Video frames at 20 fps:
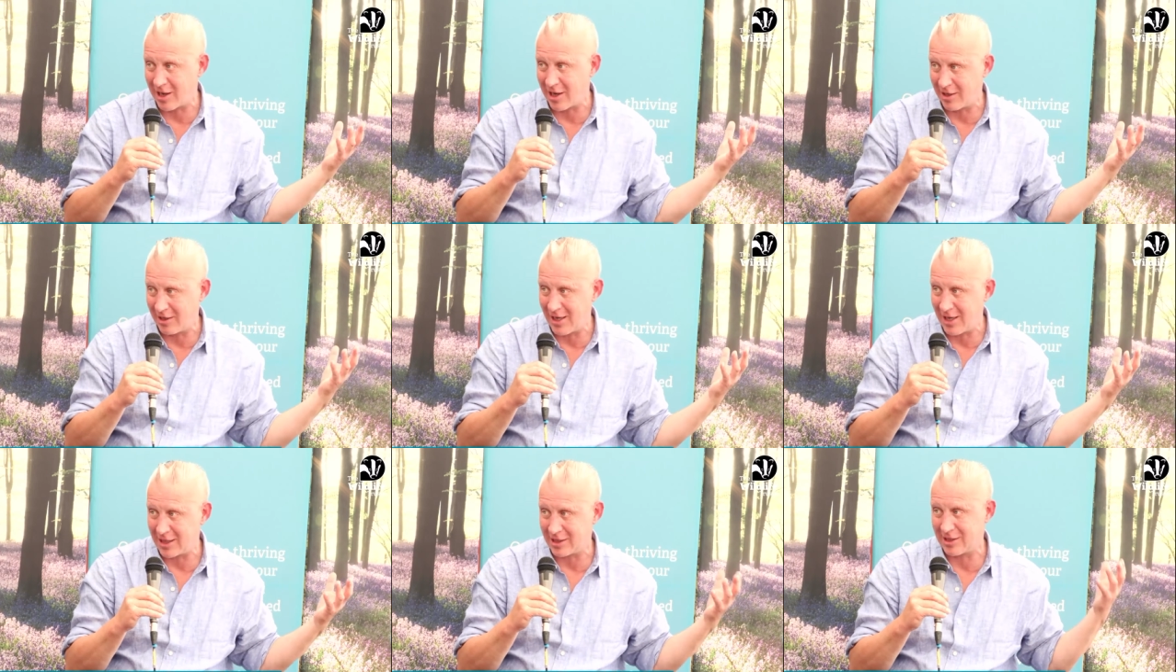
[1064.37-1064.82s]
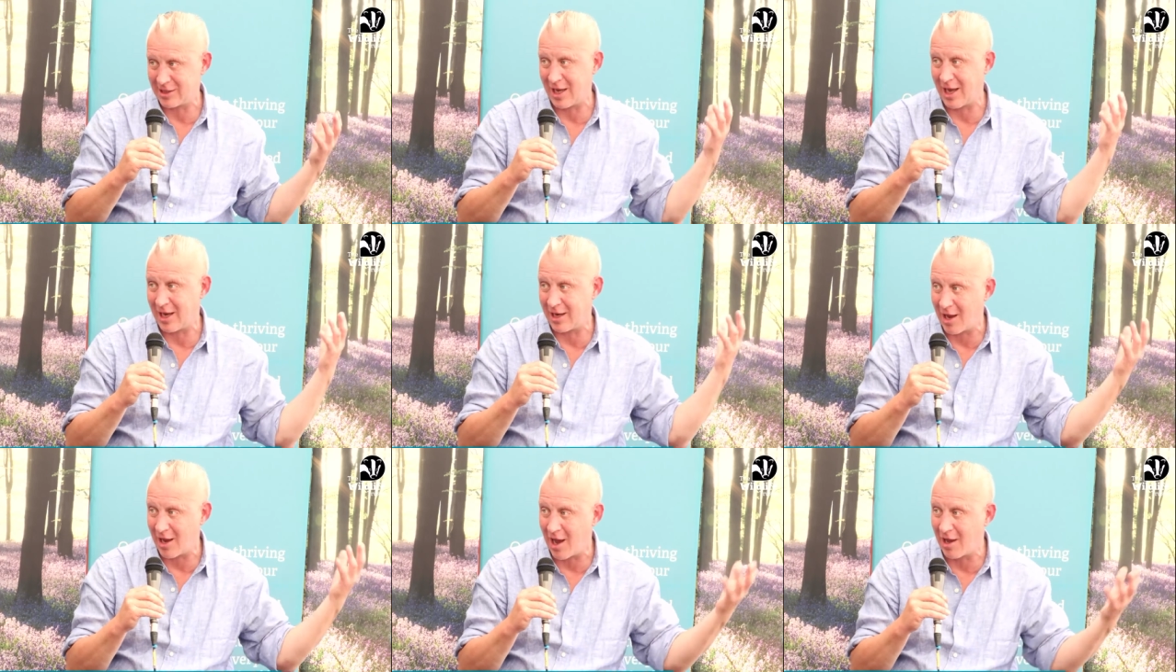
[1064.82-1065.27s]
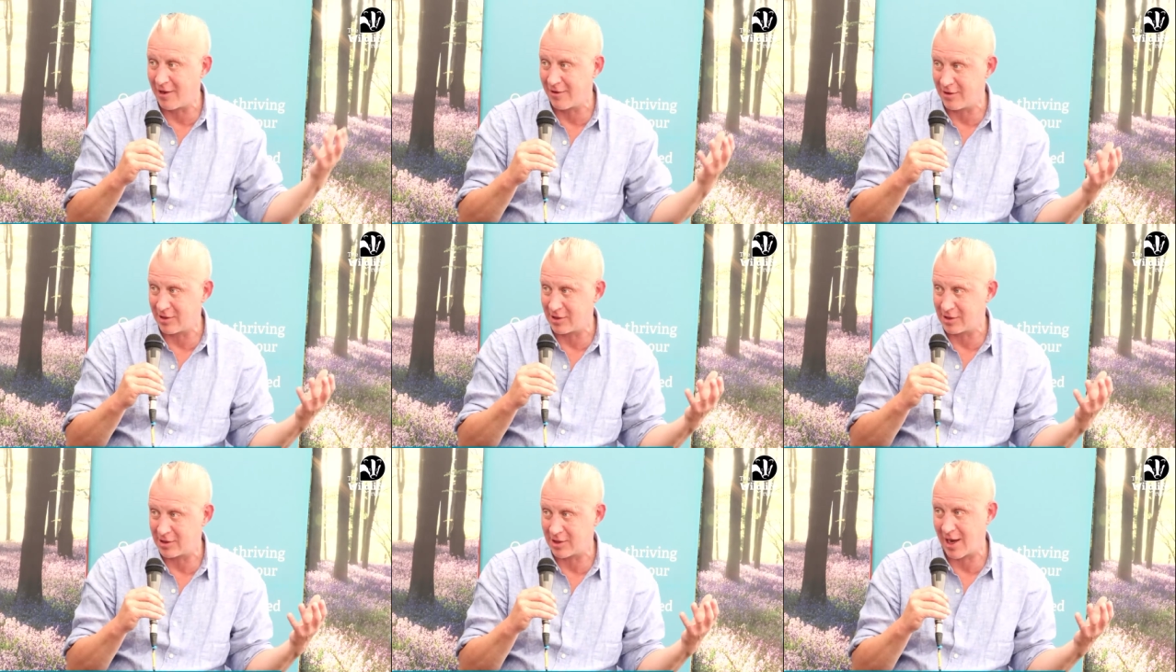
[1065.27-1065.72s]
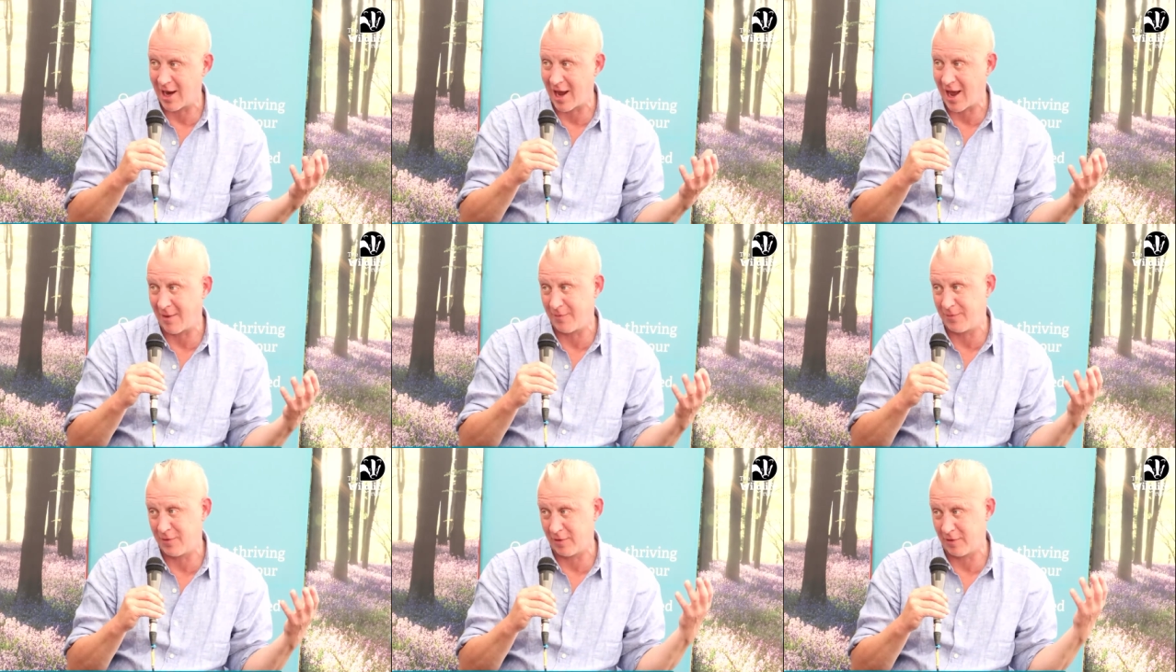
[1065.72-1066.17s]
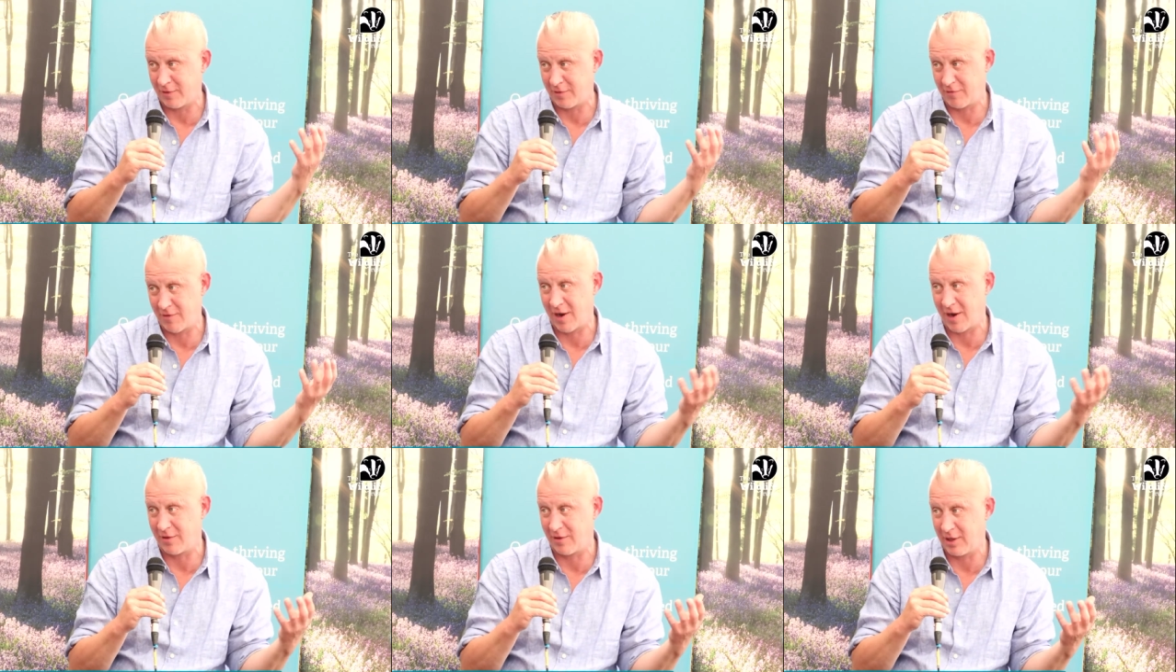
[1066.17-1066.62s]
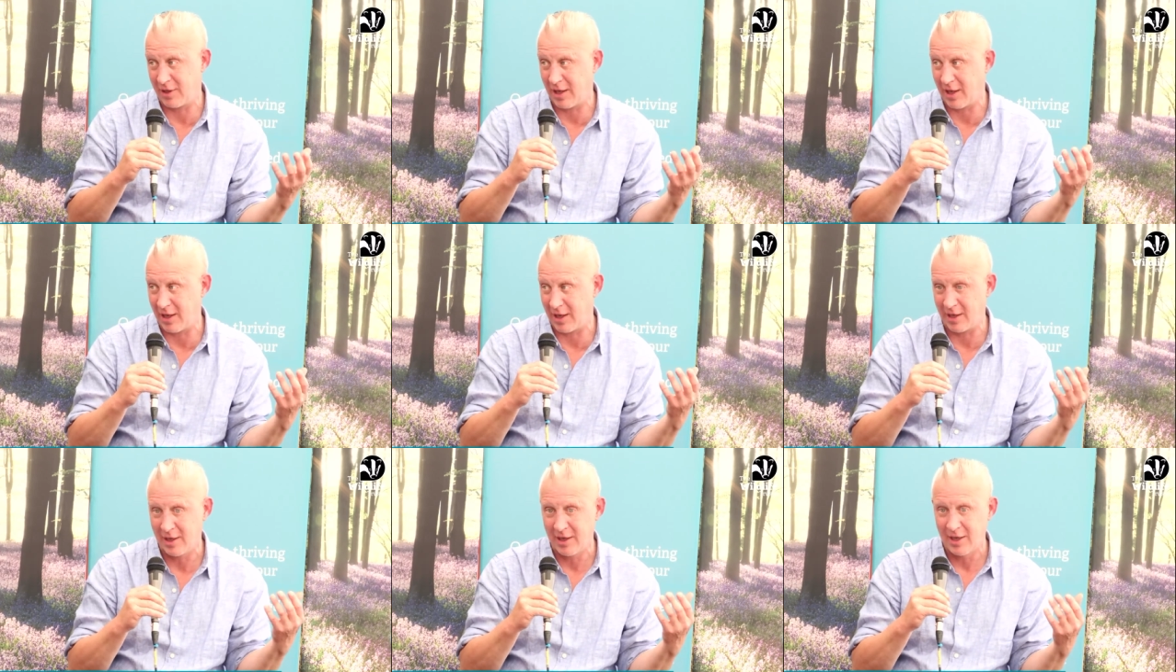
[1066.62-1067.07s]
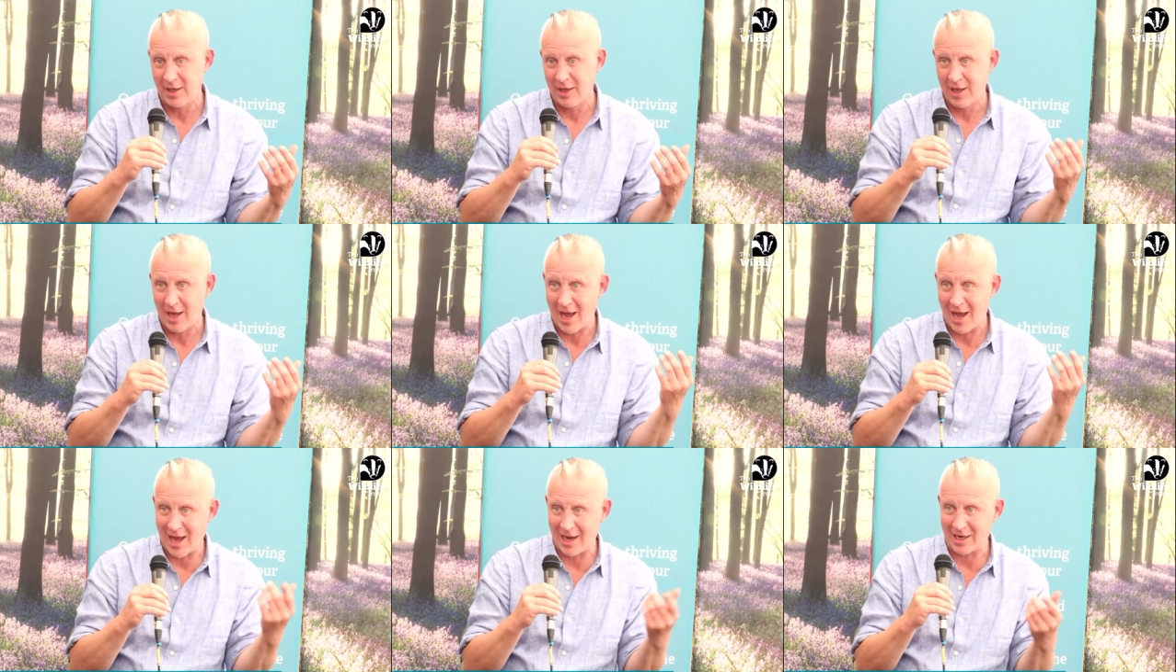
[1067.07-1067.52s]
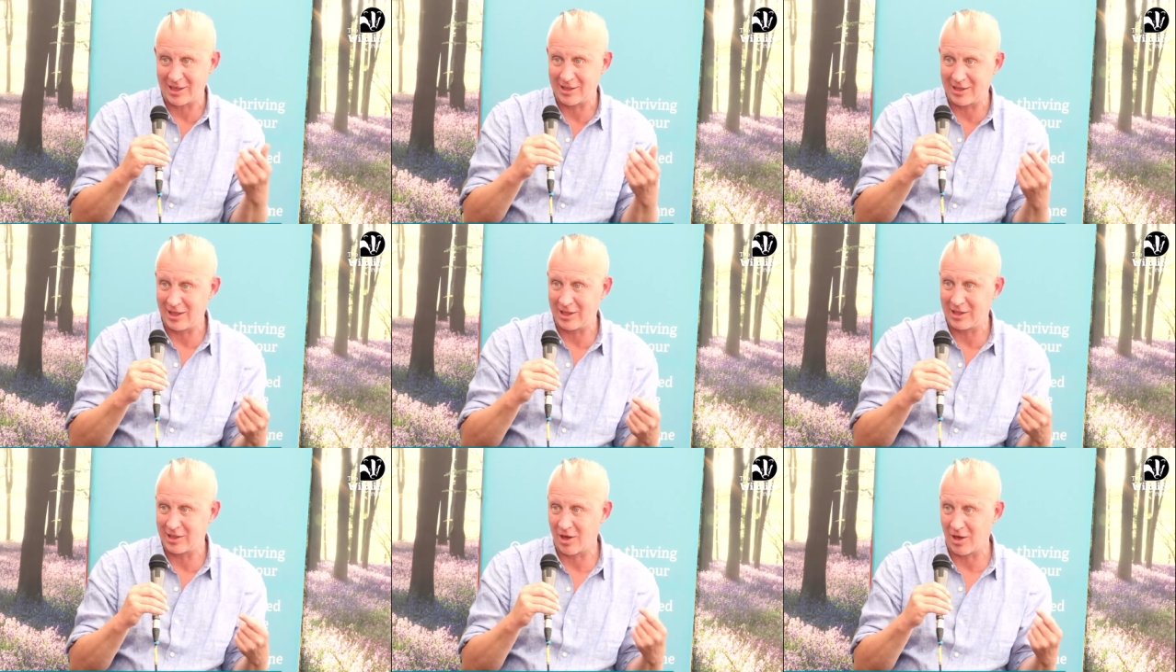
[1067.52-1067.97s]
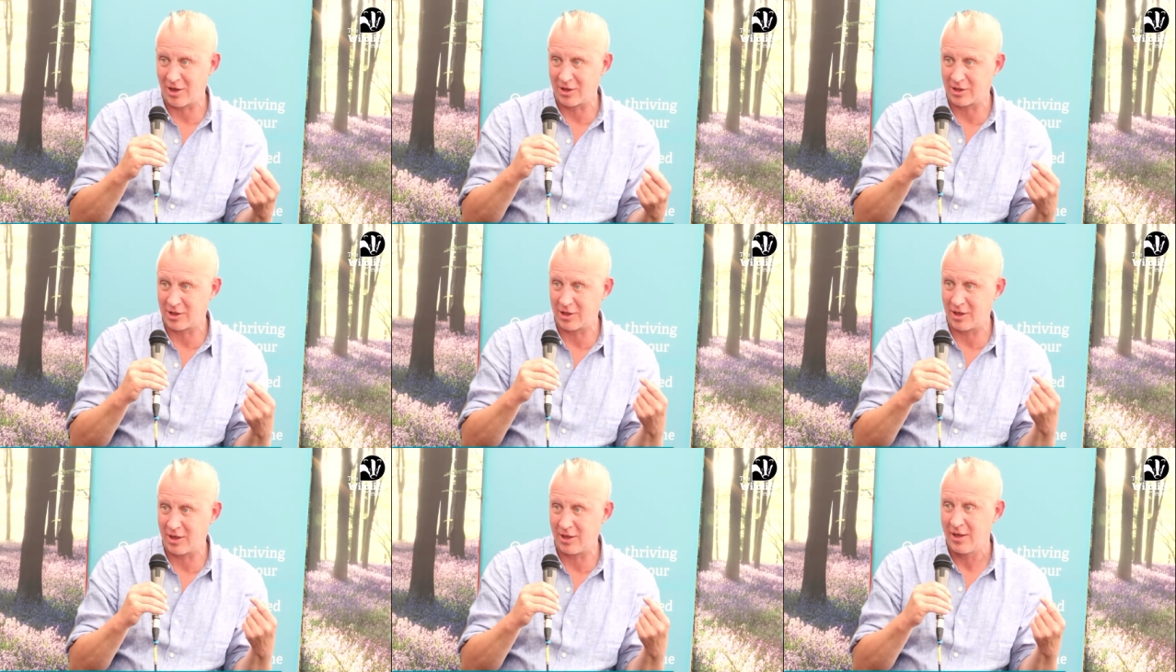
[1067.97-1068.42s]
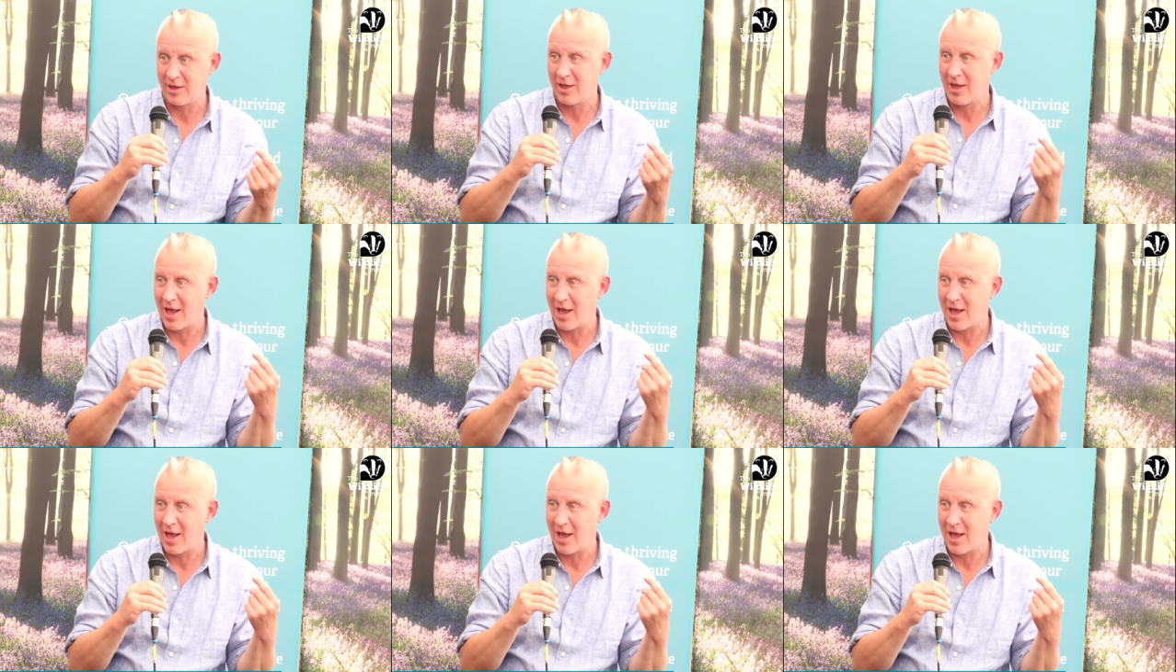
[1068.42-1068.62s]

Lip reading: like this and others that happen throughout the year actually start to,